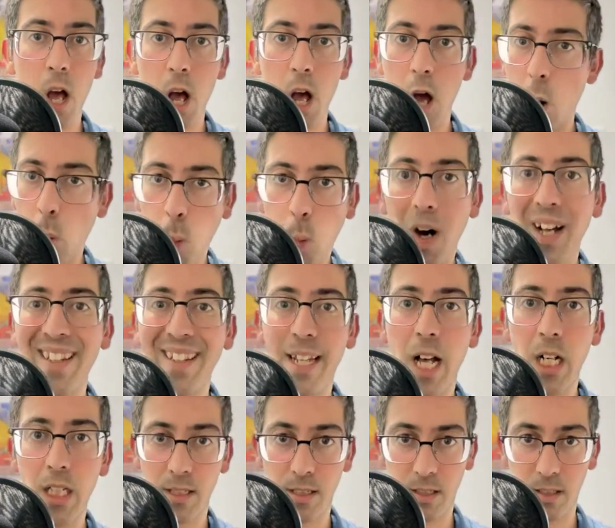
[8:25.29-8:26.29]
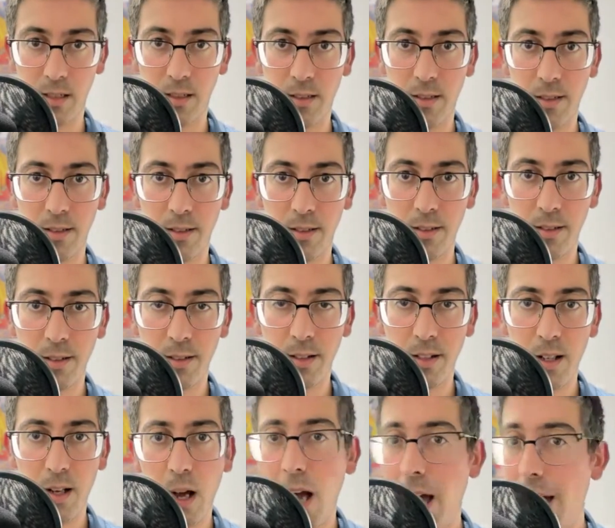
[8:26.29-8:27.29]
one doesn't.
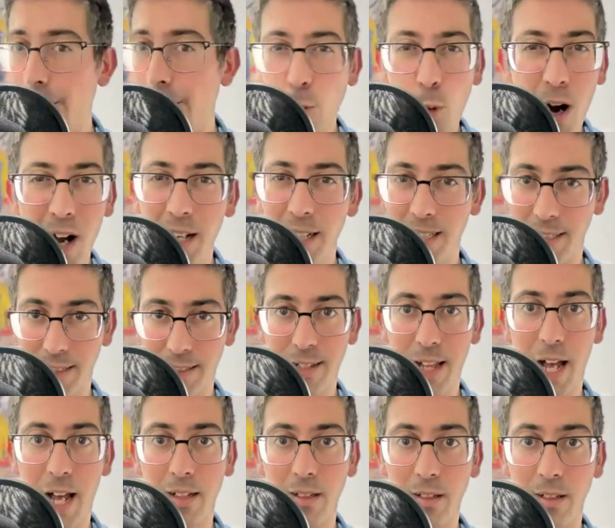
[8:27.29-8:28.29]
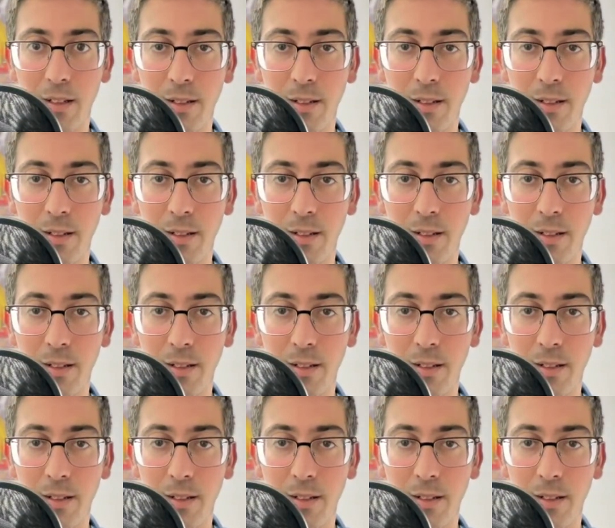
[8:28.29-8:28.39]
And why is that?